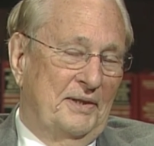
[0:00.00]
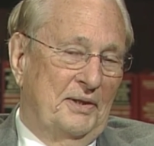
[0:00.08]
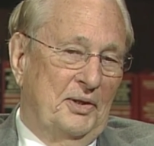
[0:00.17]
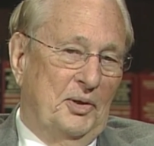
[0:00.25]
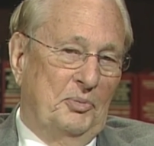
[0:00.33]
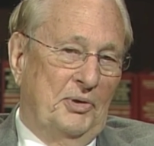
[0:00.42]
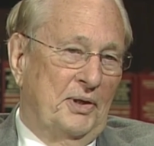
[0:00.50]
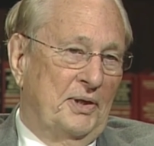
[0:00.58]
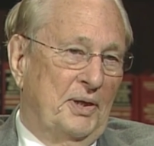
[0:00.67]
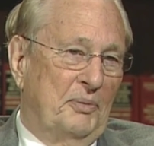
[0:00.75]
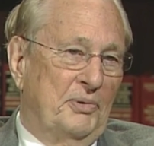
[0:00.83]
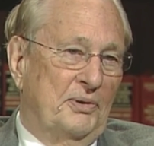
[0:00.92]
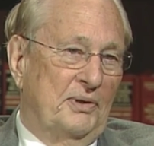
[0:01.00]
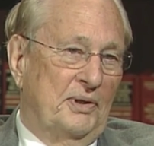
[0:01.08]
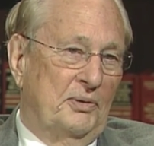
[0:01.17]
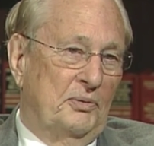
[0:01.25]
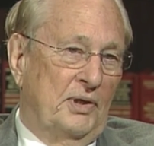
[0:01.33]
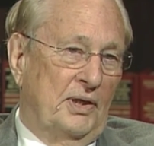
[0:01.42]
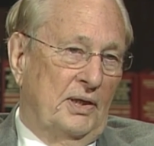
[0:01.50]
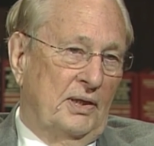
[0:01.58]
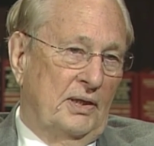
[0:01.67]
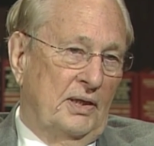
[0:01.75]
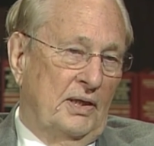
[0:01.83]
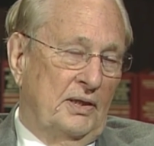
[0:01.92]
Uh, help get it up and, and
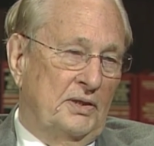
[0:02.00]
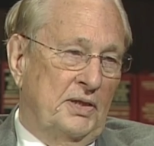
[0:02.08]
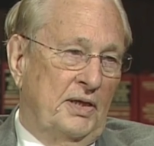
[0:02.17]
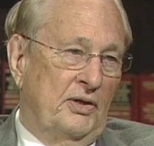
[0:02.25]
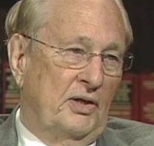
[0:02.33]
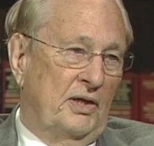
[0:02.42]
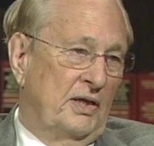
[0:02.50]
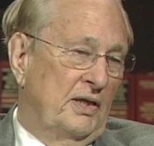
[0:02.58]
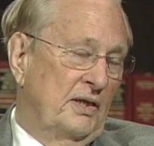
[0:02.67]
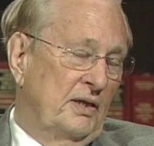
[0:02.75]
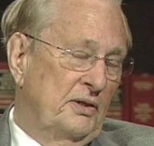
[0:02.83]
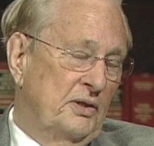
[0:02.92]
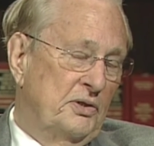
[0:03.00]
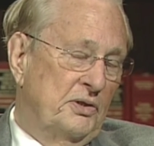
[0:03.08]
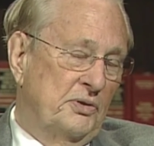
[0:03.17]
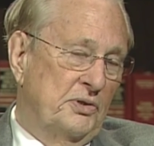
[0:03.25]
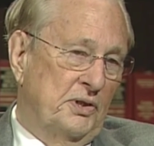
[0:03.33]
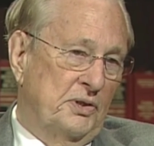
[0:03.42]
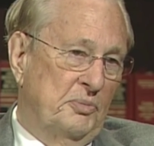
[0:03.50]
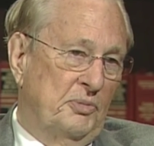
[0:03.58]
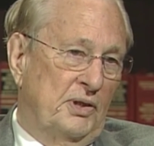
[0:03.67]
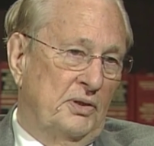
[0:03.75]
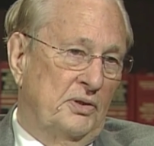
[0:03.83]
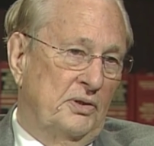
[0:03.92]
running, and I stayed on an additional six
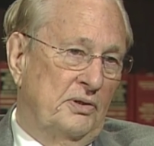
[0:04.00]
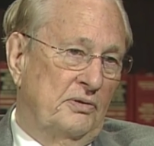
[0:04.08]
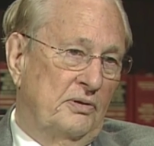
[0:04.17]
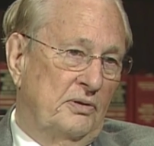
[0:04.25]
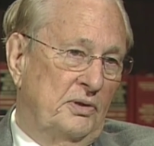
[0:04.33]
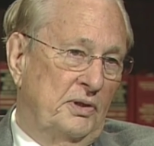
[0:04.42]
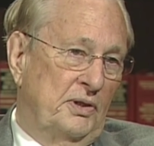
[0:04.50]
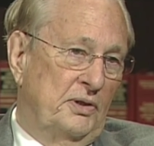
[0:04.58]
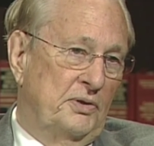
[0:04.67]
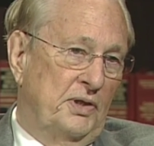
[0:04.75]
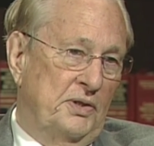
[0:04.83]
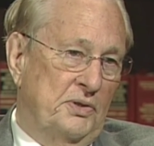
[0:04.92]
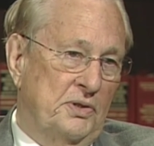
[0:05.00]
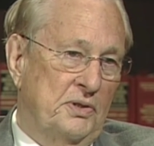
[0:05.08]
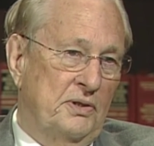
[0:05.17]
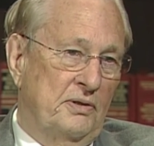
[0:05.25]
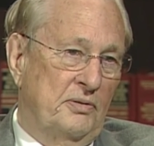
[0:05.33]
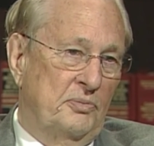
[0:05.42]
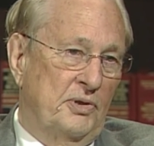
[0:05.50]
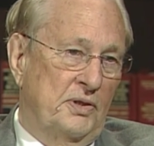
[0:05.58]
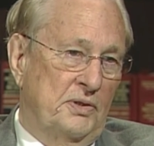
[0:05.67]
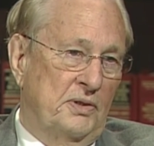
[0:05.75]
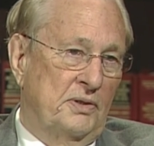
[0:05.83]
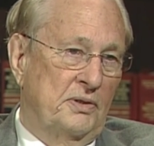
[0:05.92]
months during the transition of the
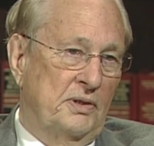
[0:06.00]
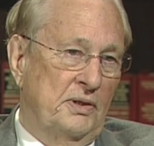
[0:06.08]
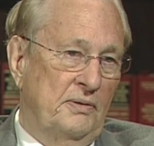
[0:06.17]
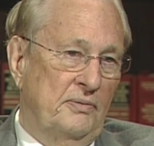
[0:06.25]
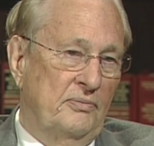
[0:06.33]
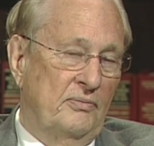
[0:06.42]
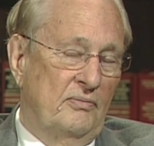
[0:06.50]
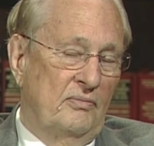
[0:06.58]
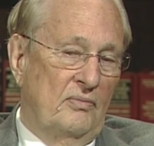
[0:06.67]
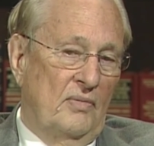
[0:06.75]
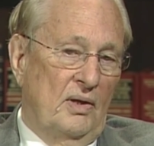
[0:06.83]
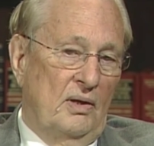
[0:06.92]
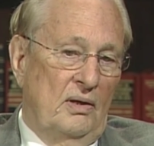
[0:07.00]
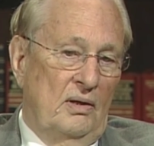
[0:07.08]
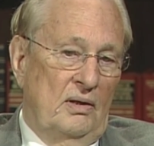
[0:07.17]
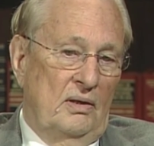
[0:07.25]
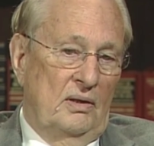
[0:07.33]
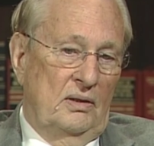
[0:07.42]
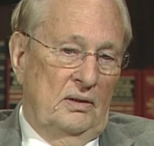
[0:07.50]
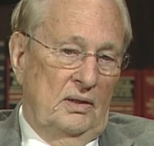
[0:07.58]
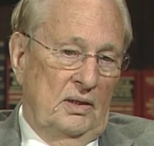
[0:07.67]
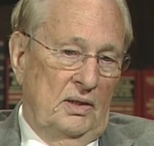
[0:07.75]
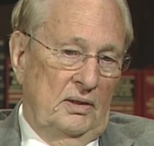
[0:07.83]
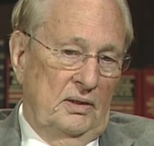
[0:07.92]
presidency, uh -huh. and
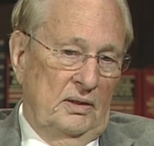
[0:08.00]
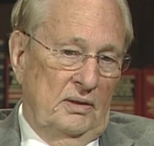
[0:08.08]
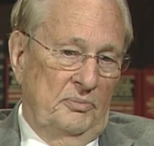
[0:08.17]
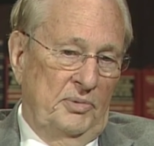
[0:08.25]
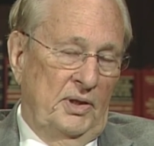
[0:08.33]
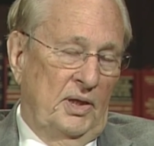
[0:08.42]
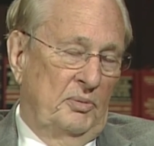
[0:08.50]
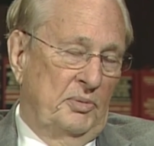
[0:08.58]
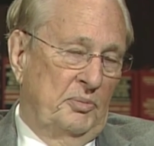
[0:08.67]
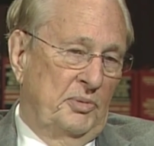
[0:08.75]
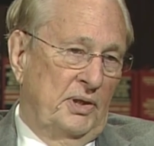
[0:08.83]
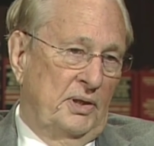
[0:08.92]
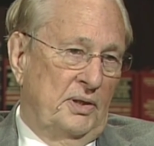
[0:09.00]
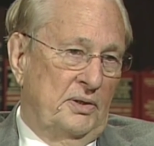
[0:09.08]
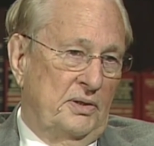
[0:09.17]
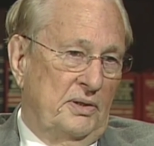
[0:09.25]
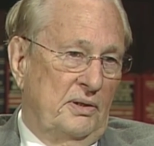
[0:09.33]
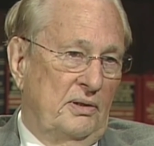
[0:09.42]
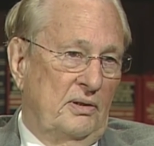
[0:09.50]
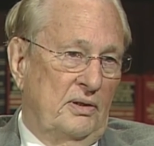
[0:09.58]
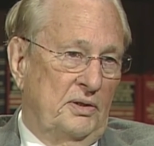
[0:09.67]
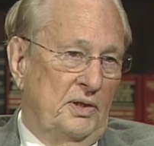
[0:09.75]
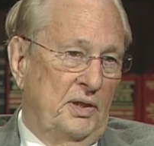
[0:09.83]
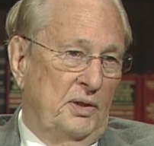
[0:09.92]
then I uh, became emeritus
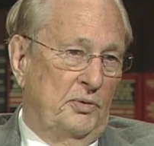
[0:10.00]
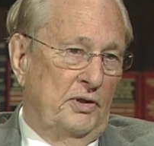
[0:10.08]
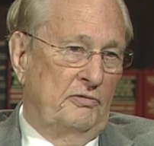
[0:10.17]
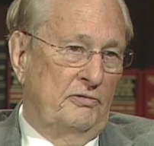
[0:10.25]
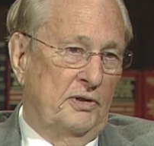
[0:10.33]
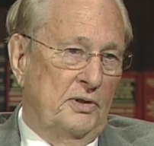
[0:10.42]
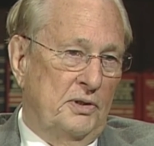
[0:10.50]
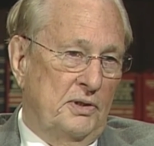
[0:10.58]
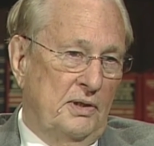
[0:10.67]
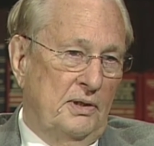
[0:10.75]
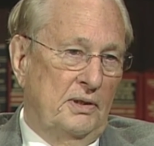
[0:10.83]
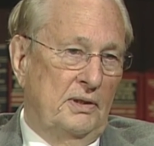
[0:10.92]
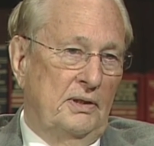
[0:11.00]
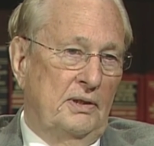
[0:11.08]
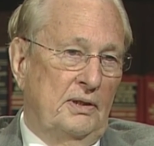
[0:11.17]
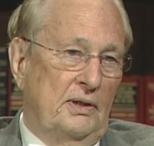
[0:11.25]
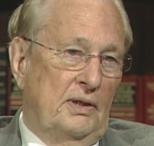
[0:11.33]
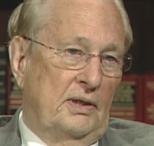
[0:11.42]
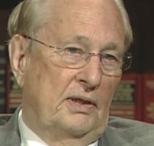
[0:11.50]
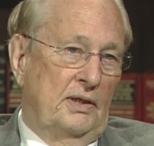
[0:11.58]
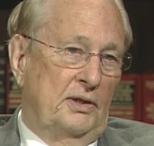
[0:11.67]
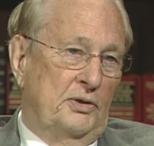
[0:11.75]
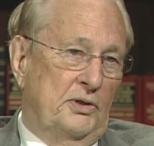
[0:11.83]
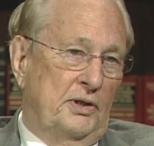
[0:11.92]
on January 1st,
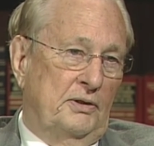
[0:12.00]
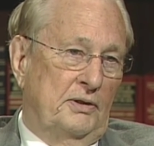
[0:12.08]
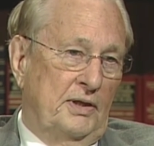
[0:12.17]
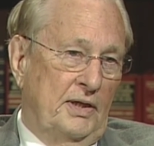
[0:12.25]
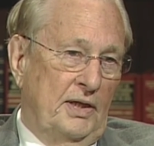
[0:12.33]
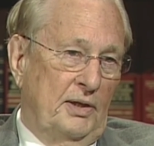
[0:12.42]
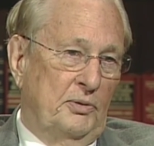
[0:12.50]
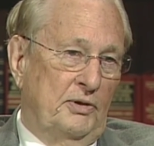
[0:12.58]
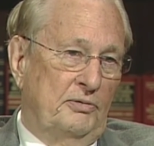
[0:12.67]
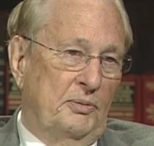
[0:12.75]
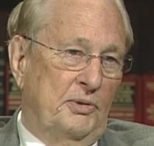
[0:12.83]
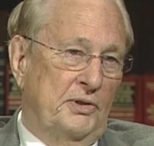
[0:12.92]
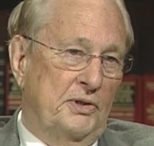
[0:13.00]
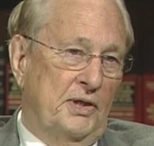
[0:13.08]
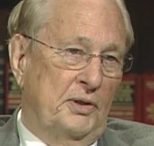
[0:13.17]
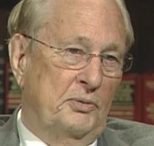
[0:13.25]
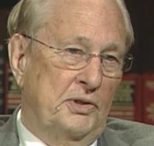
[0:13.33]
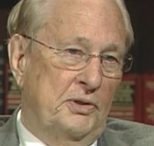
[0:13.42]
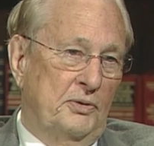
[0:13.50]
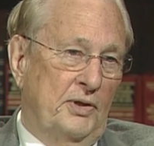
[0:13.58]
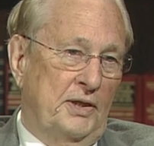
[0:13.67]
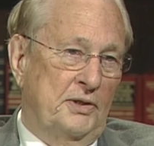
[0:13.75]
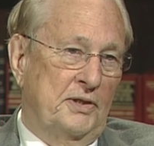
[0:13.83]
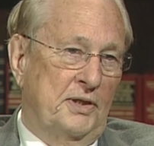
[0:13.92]
and in a single day I went from distinguished
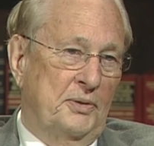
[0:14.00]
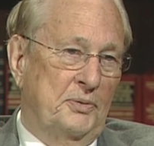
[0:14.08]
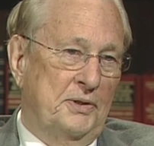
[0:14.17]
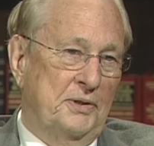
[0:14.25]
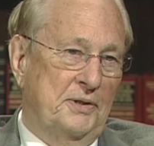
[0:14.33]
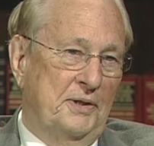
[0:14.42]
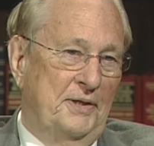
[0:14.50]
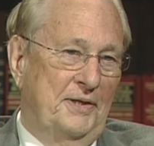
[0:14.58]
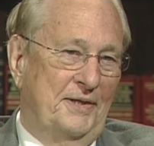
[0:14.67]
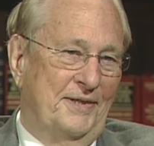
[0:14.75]
to extinguished.